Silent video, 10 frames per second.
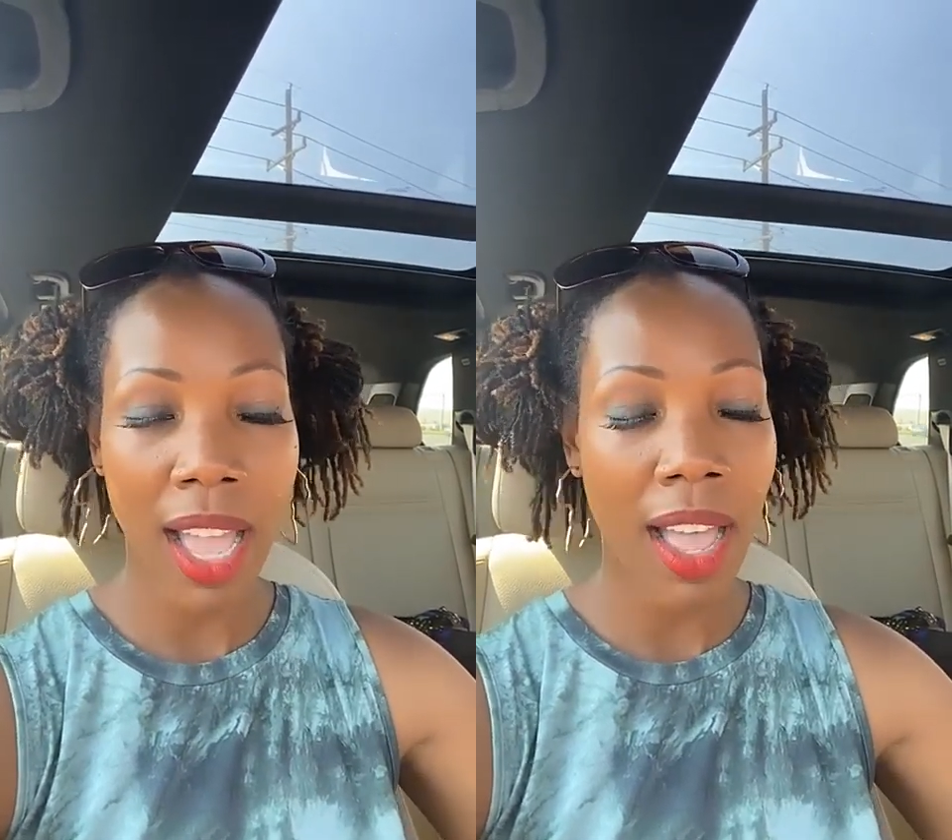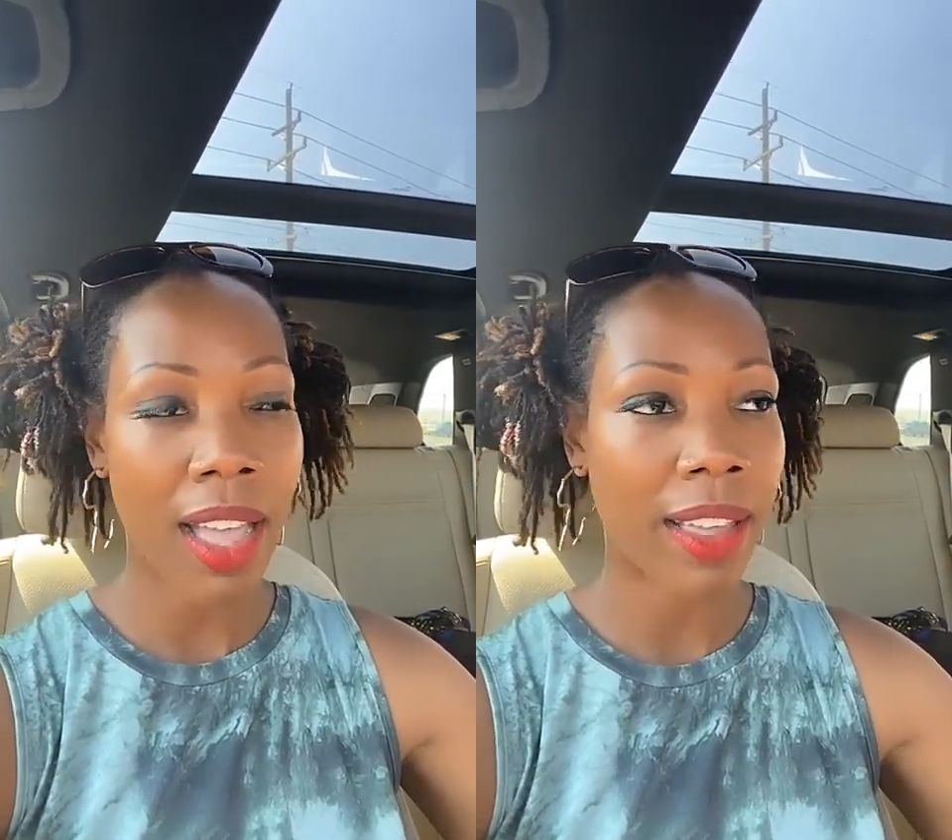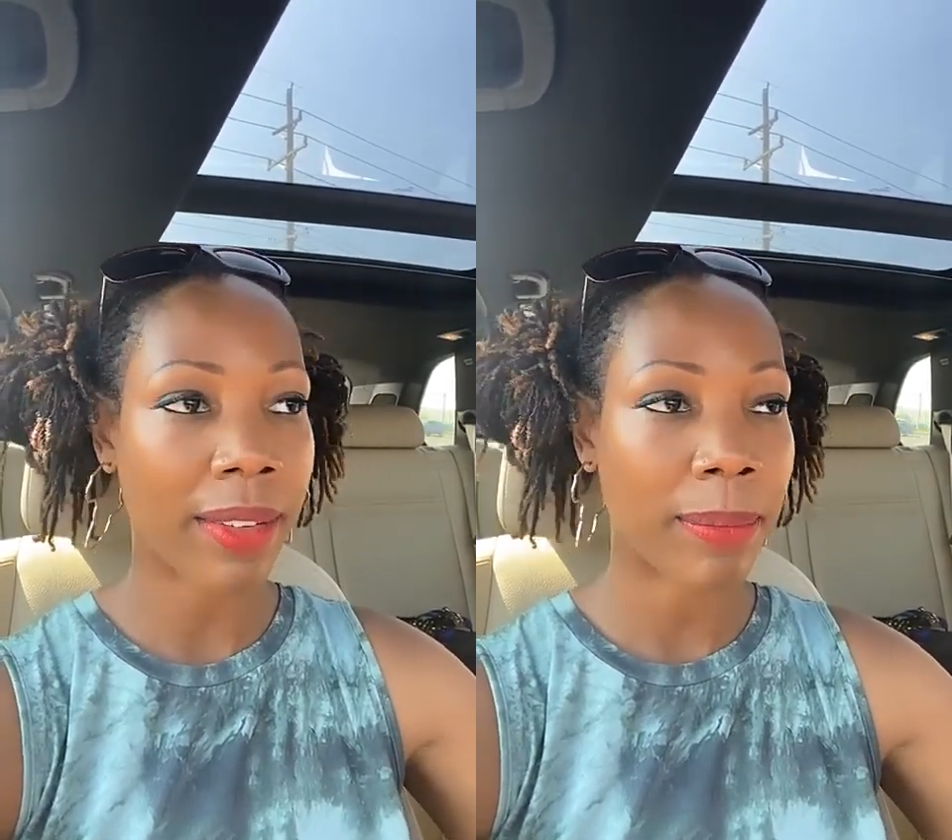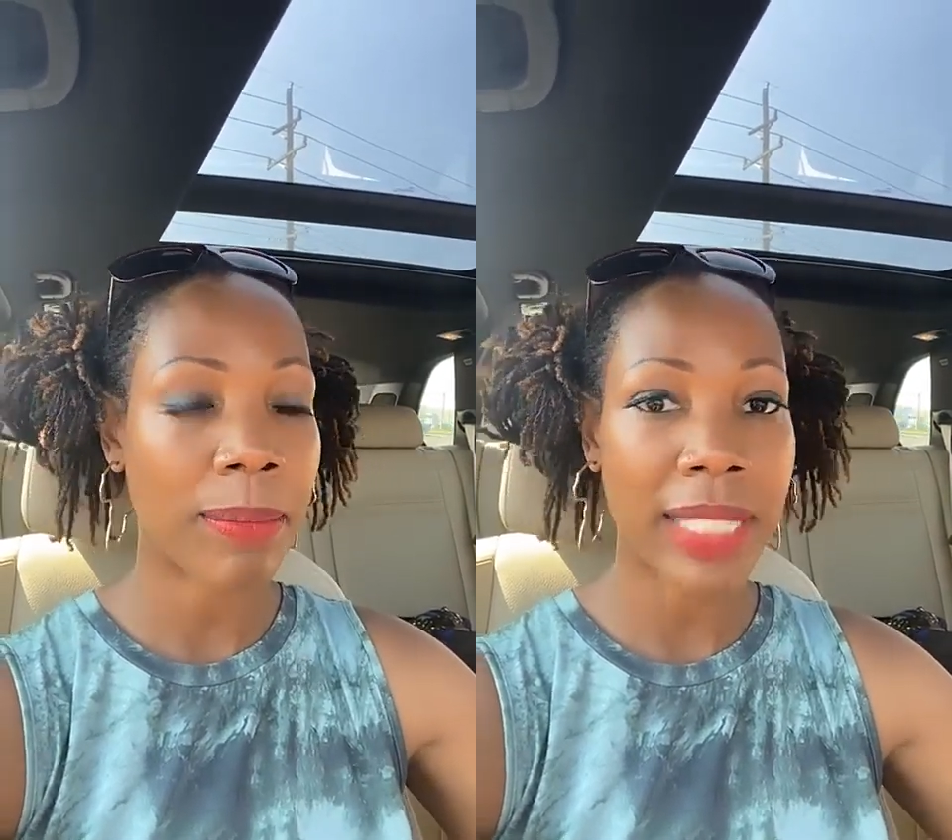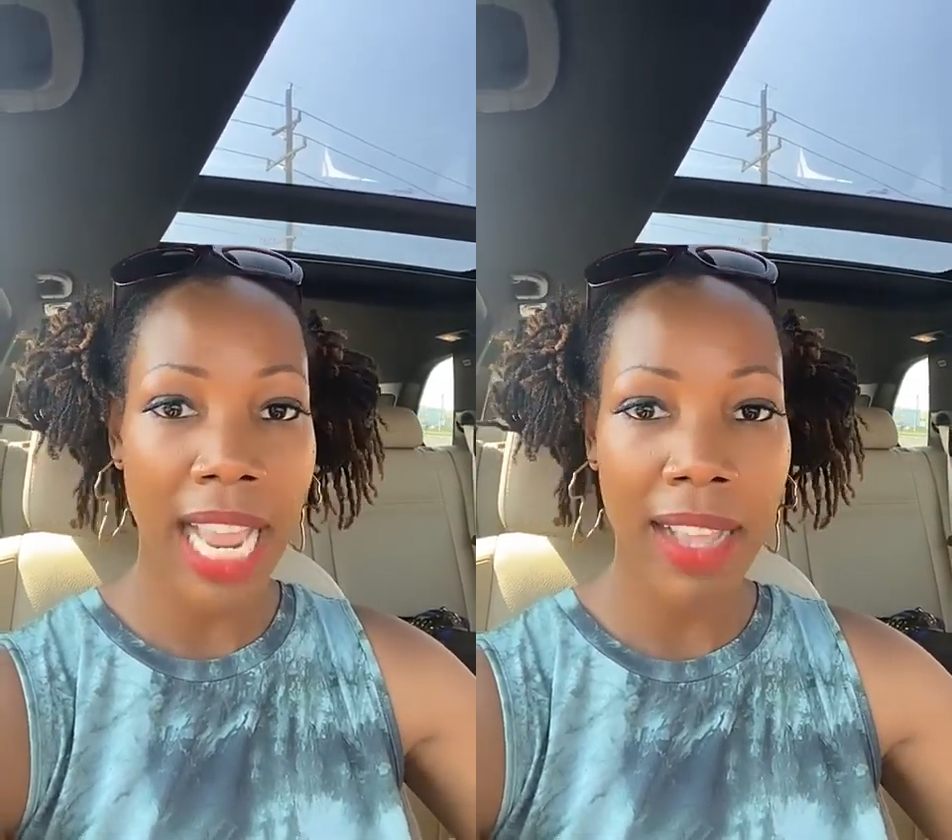
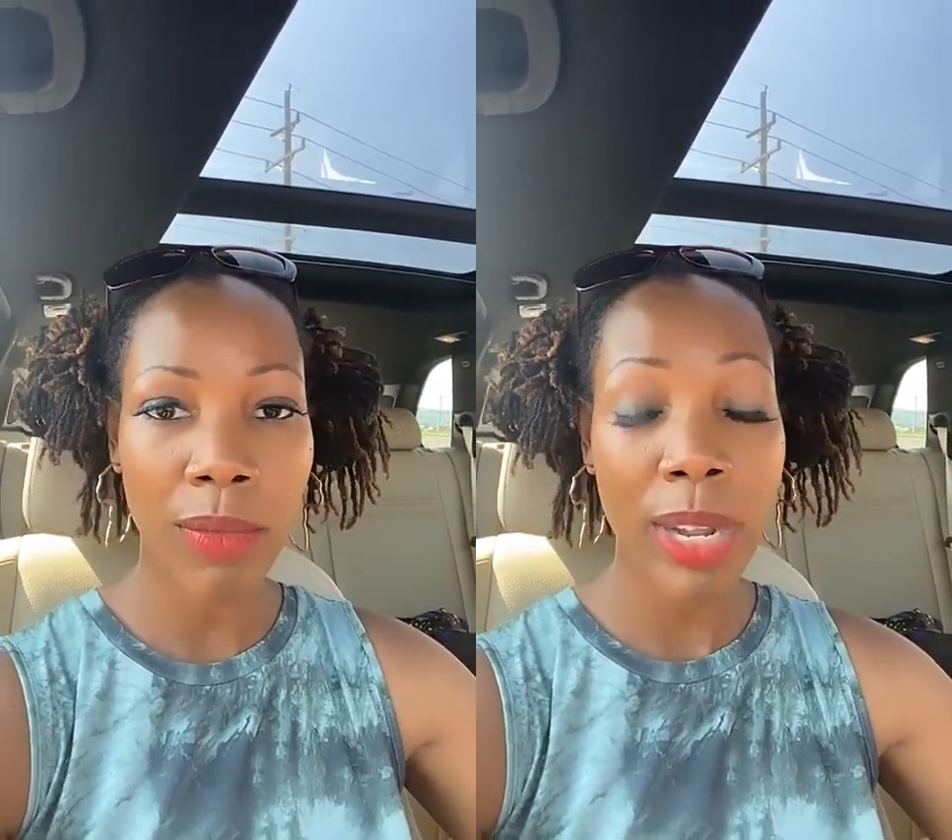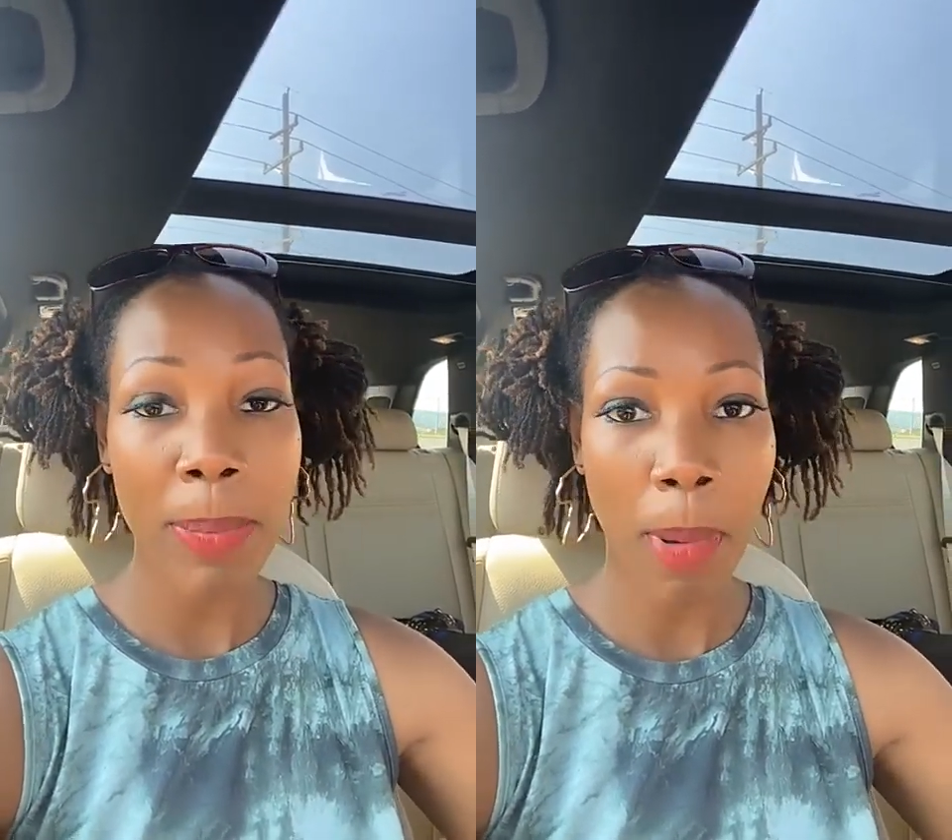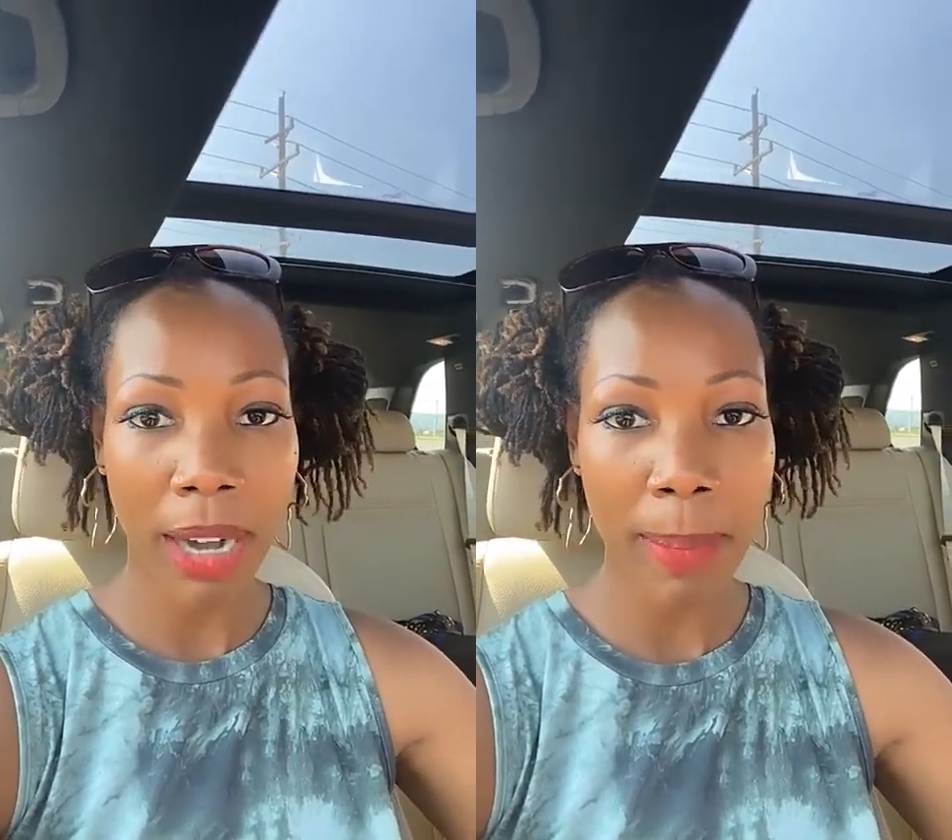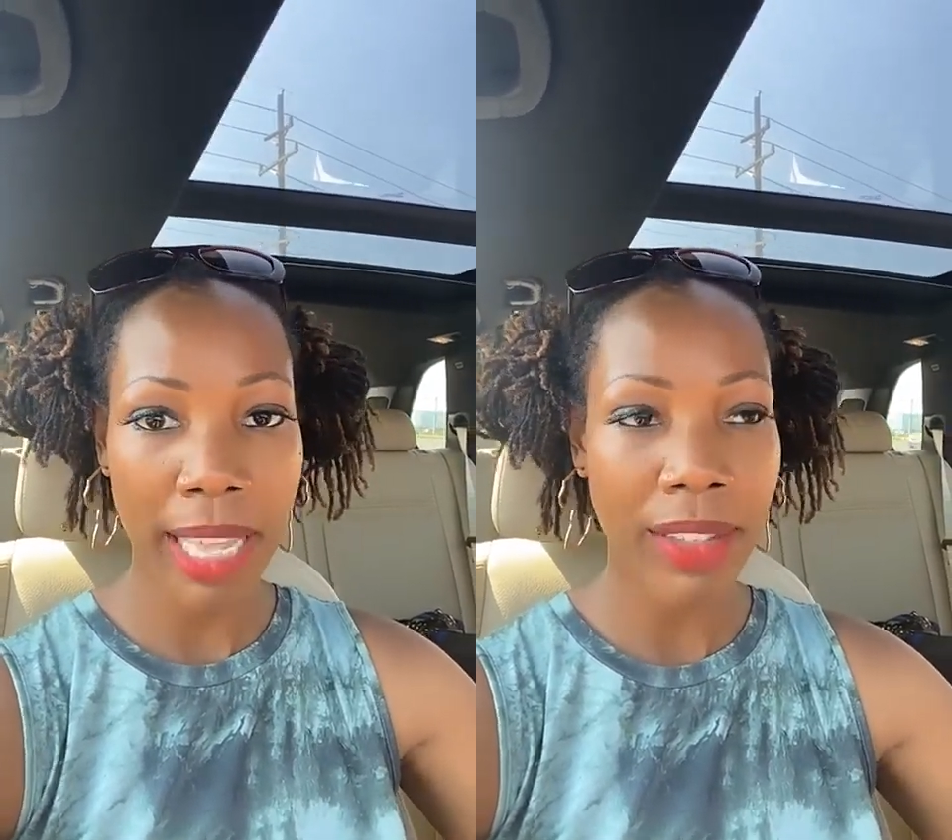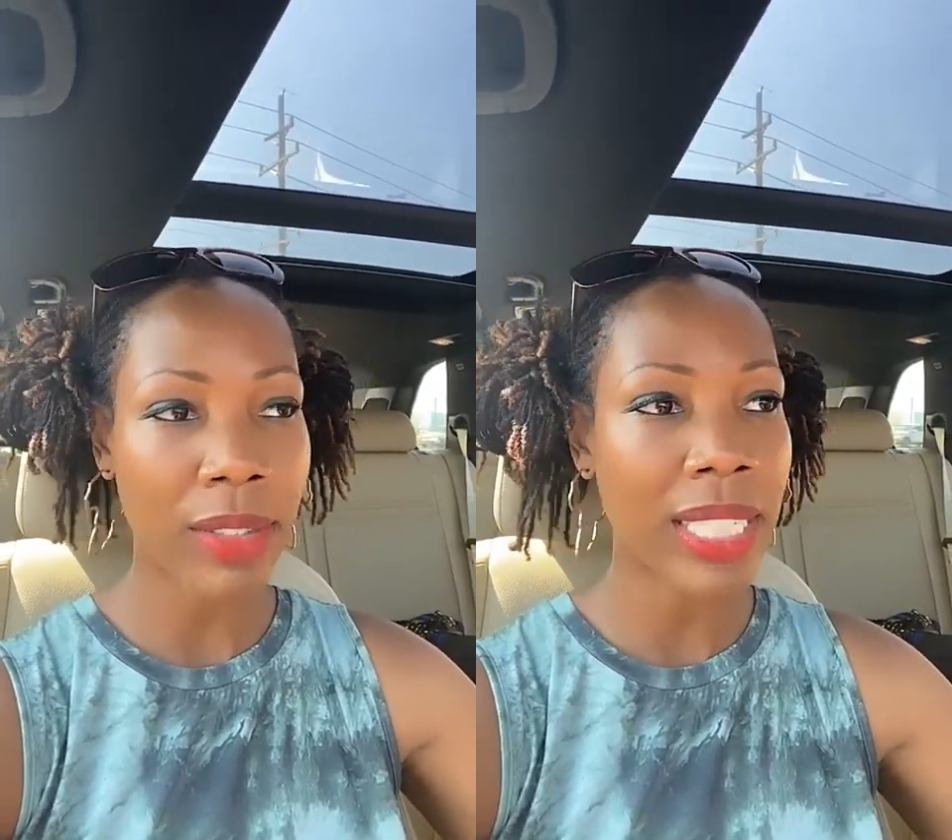
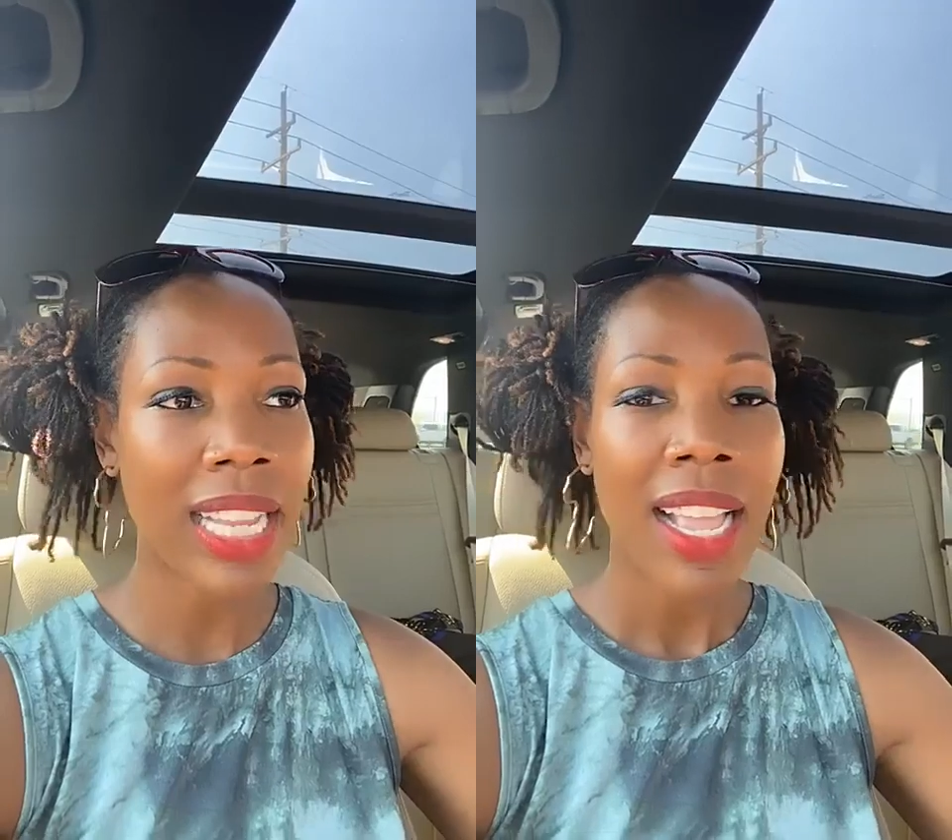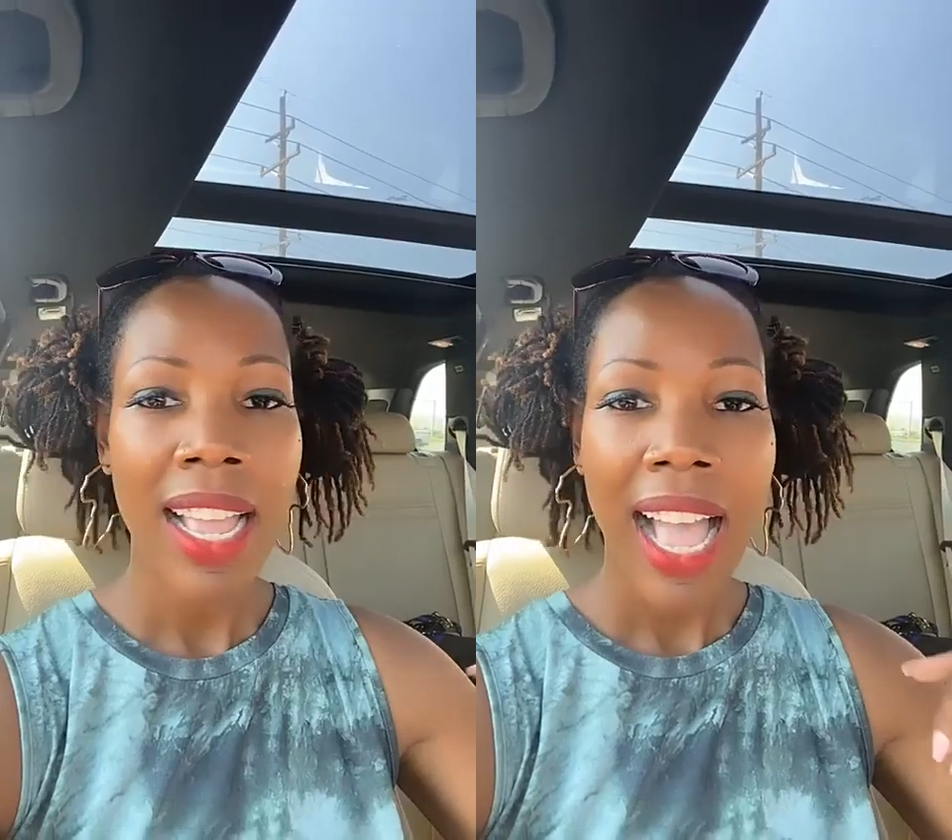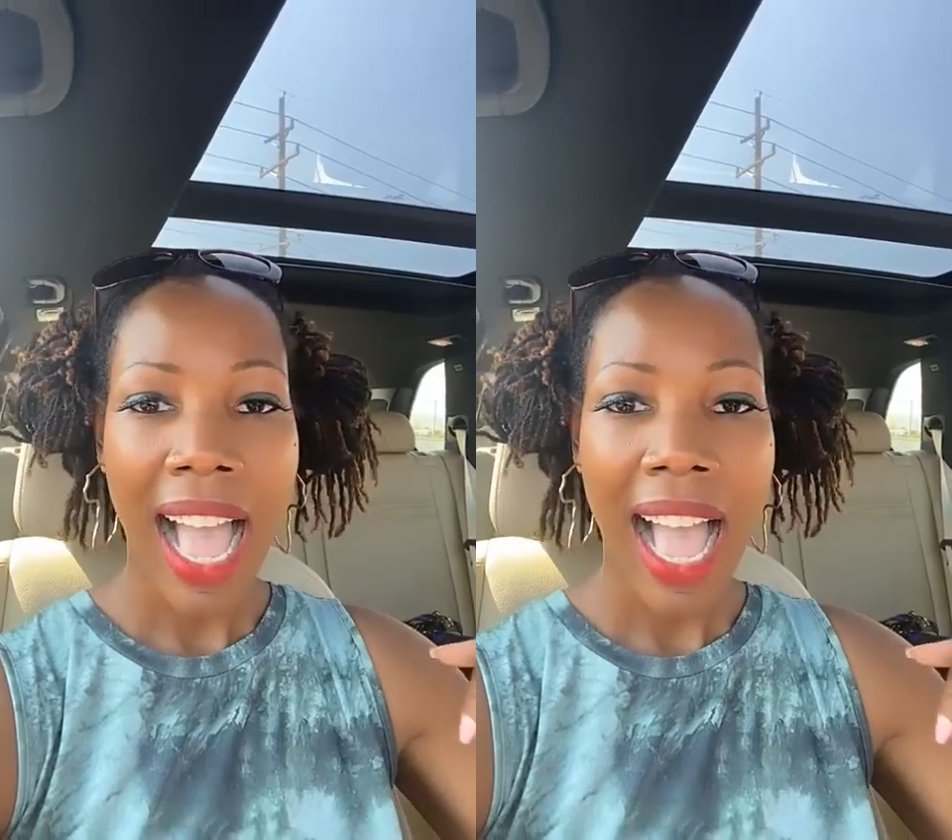barbells,